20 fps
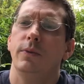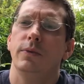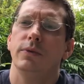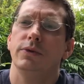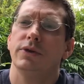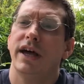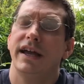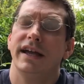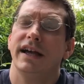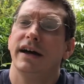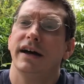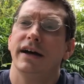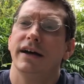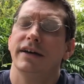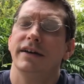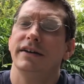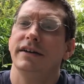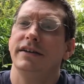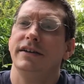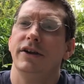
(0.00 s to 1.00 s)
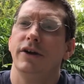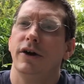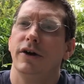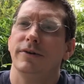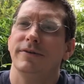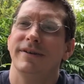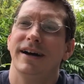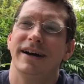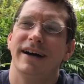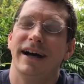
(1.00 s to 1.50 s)
like a, you know,
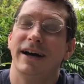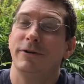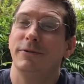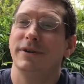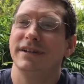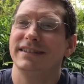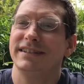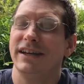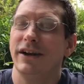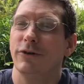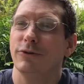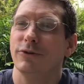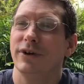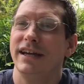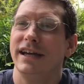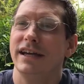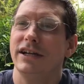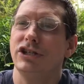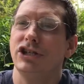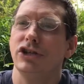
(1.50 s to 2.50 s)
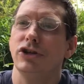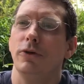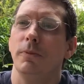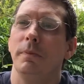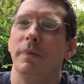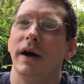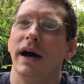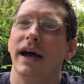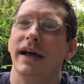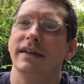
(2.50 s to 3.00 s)
I don't want to say a reissue,
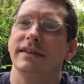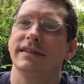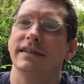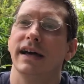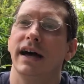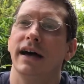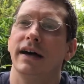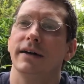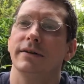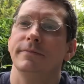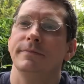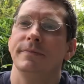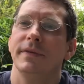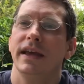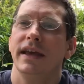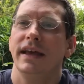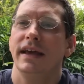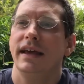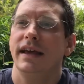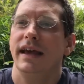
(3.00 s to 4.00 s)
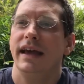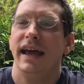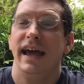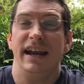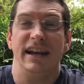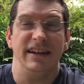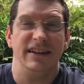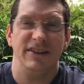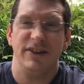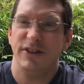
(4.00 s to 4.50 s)
but,
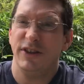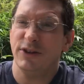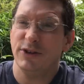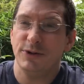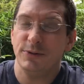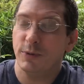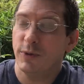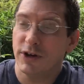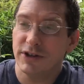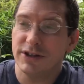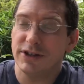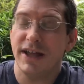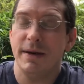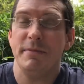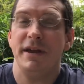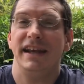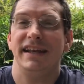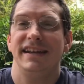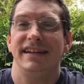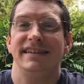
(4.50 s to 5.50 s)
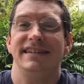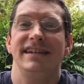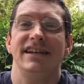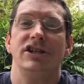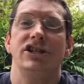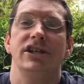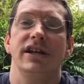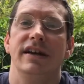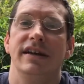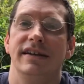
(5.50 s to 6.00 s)
and the word limited
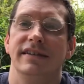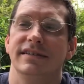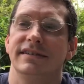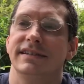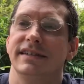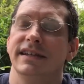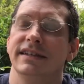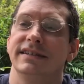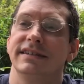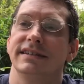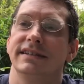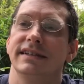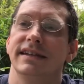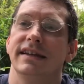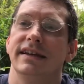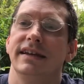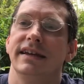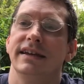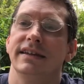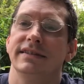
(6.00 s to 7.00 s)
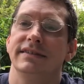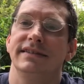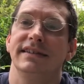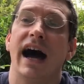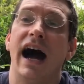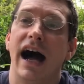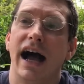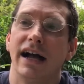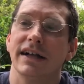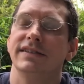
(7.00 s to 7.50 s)
edition is
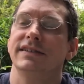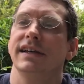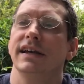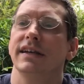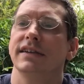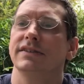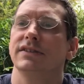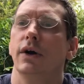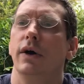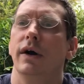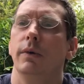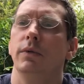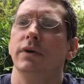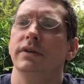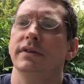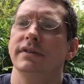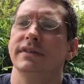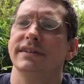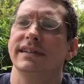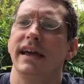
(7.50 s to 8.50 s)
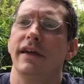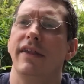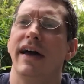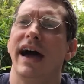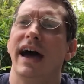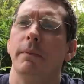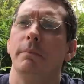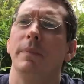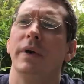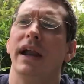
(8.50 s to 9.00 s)
toxic, so I wouldn't say
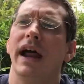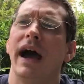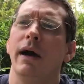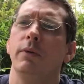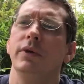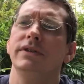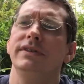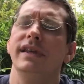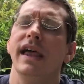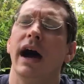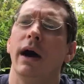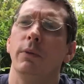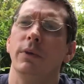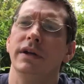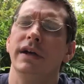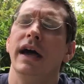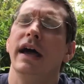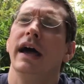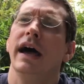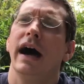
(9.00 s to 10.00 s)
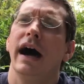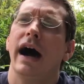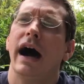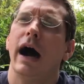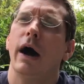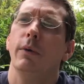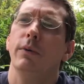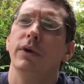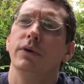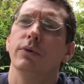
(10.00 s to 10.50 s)
that. But I
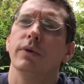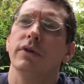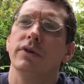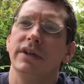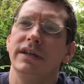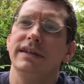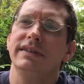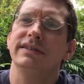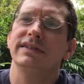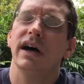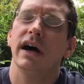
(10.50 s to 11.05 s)
would release